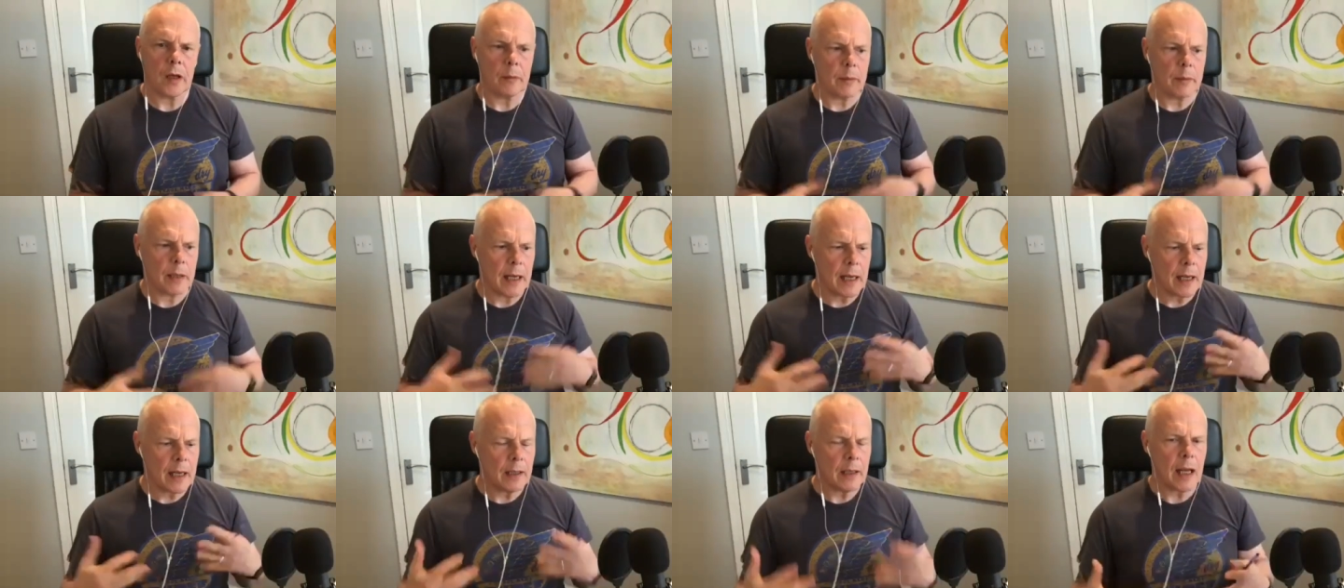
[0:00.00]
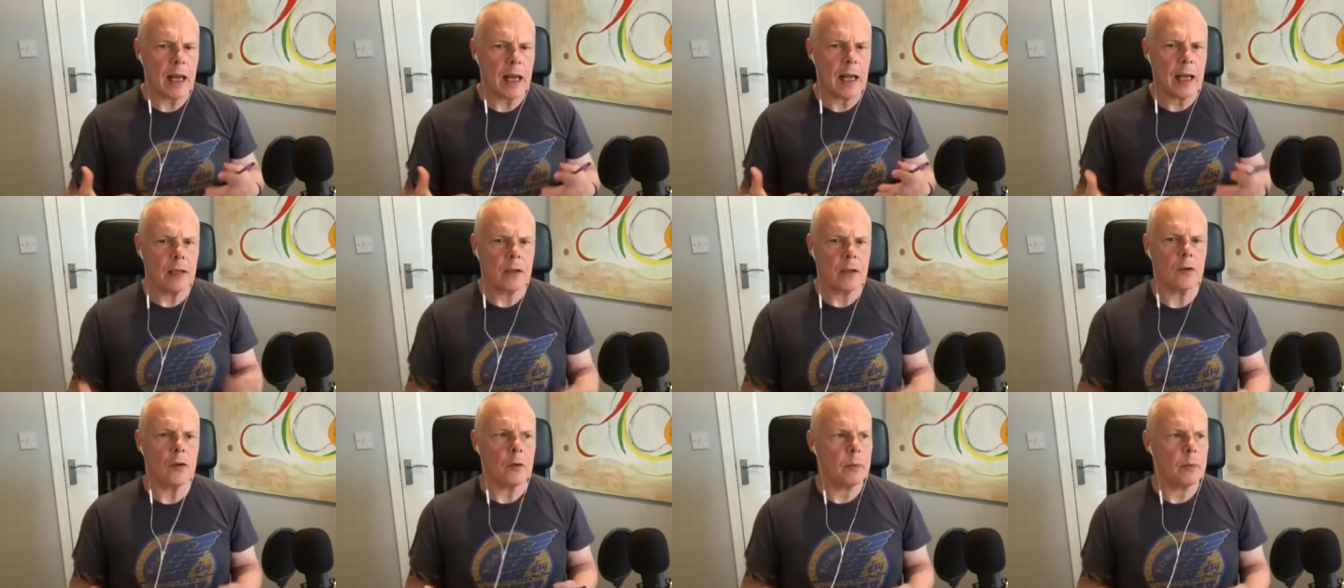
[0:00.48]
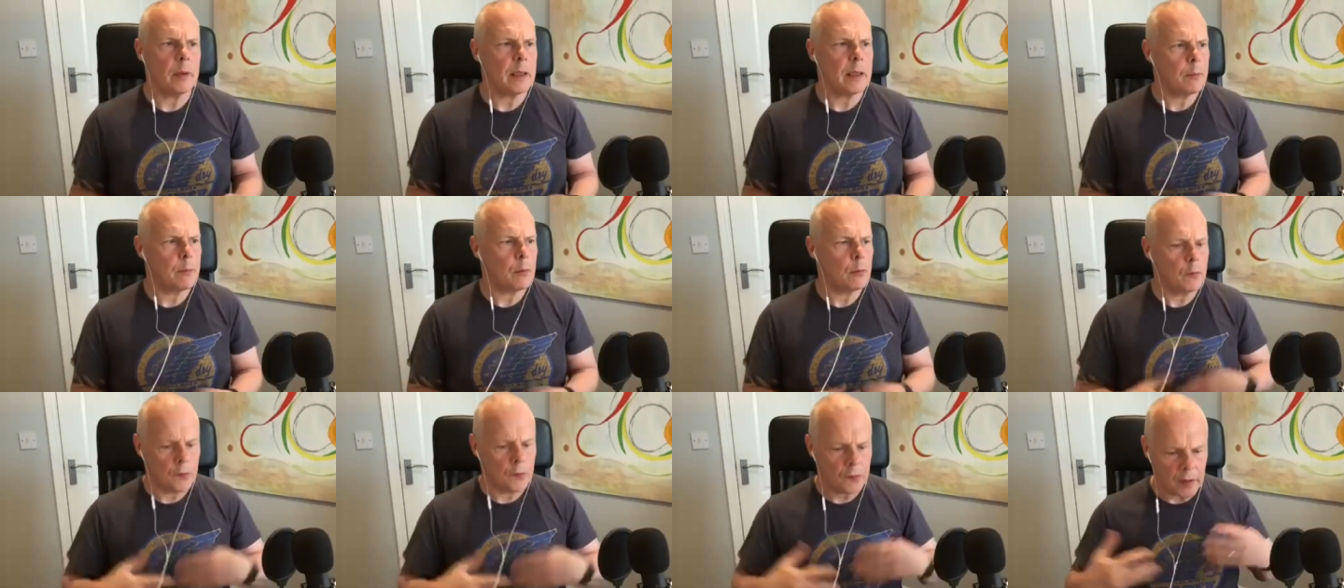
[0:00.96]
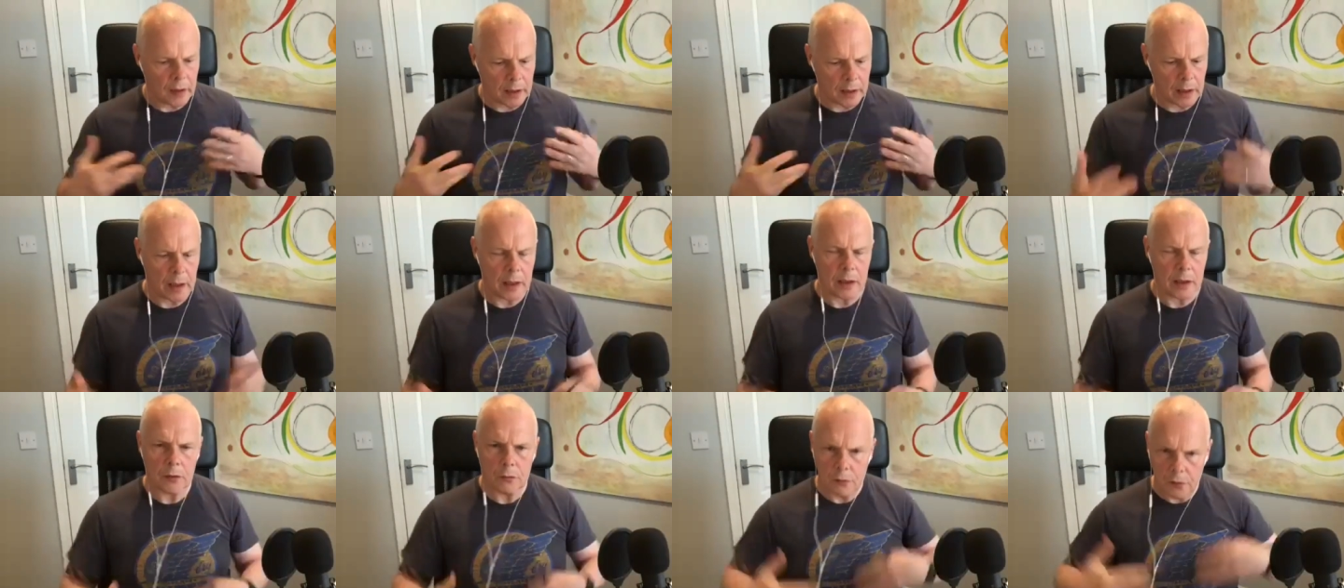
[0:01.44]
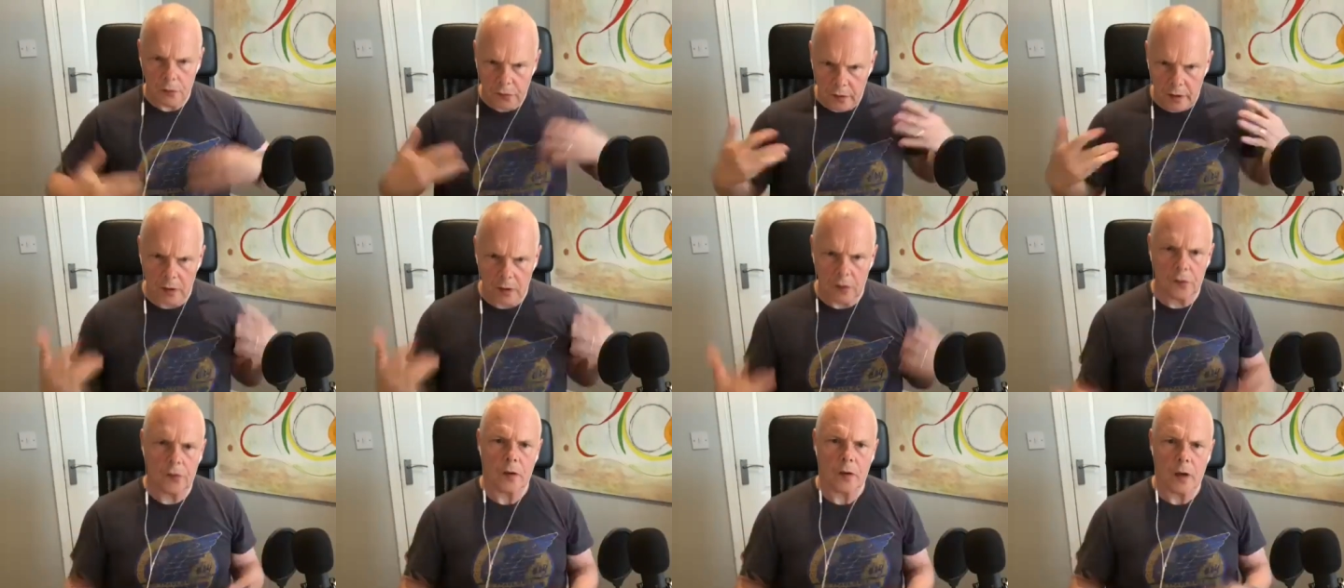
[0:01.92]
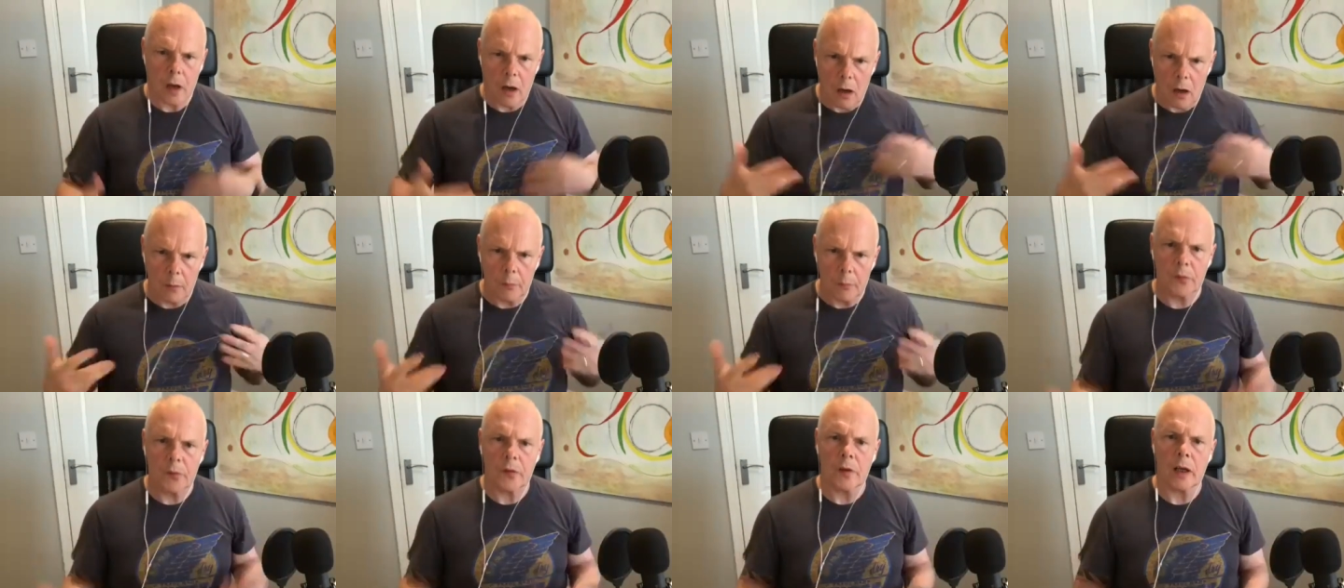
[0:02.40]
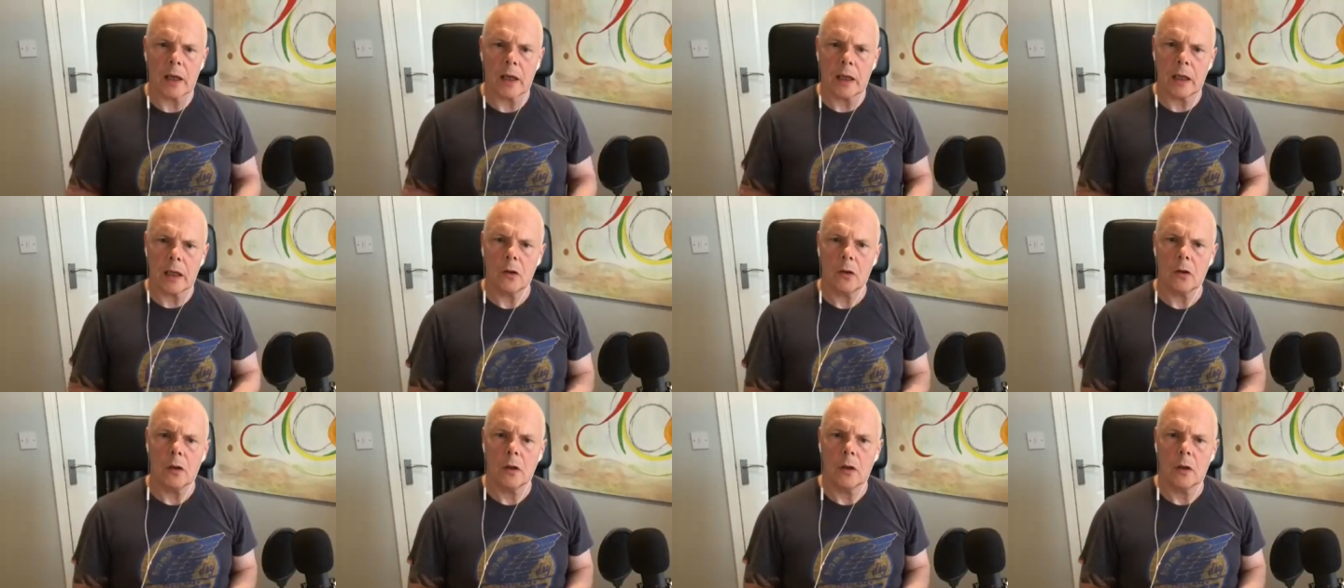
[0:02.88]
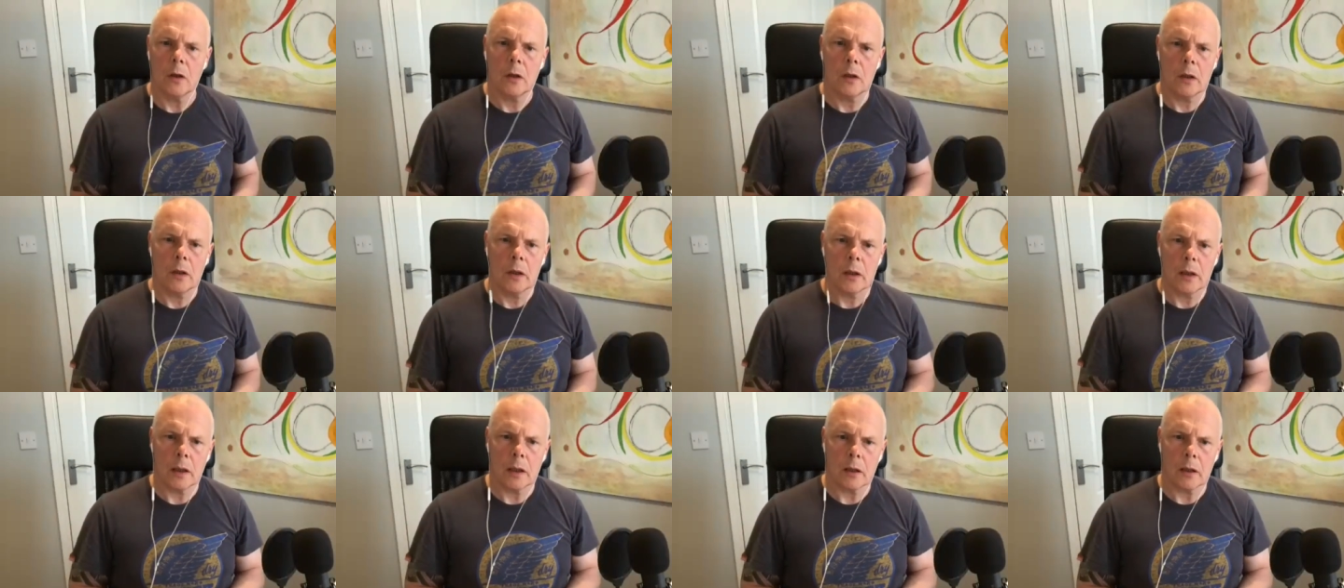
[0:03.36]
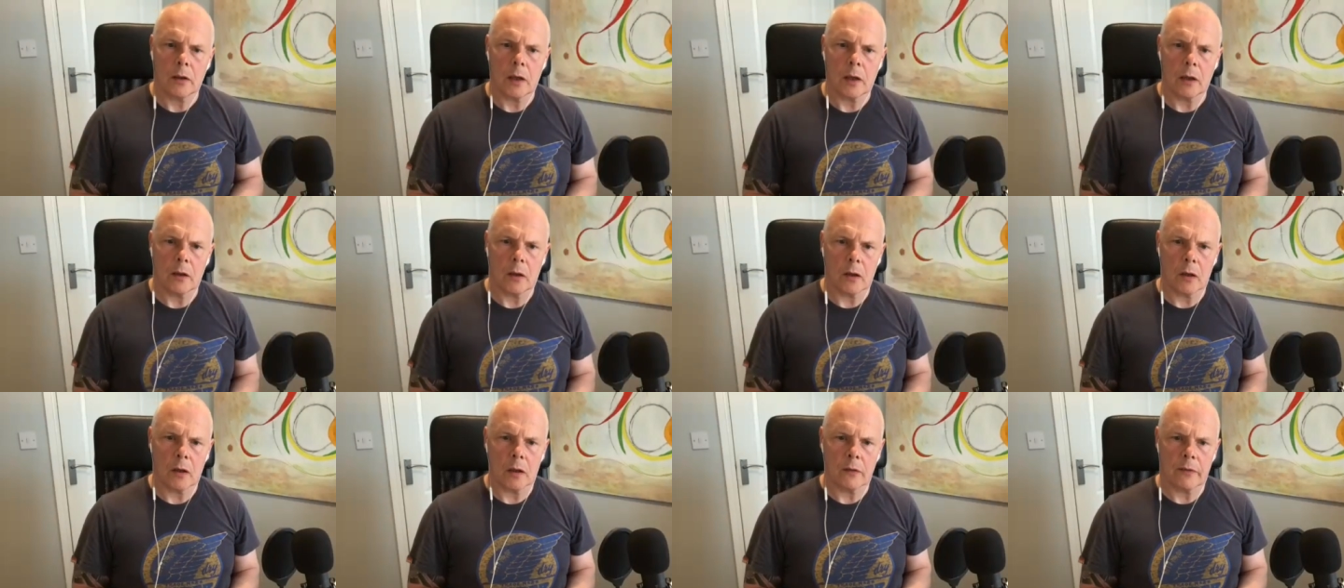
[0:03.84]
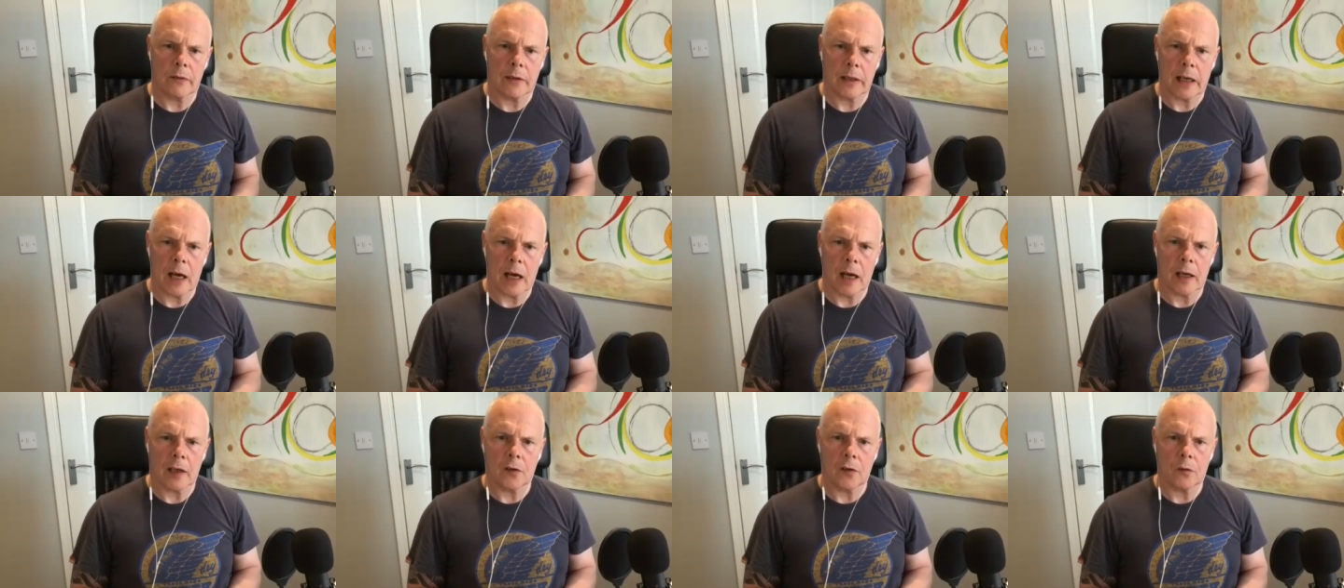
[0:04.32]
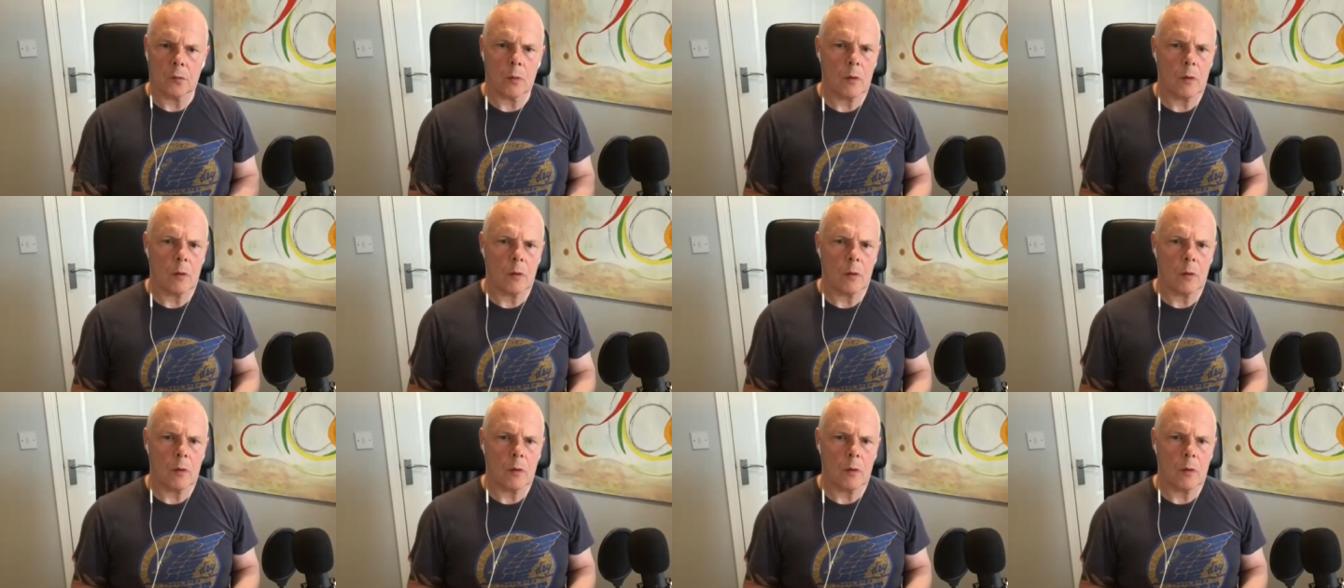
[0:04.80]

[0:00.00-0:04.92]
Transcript: I mean, how do, how do people stay dangerous, stay sharp, stay, you know, kind of engaged?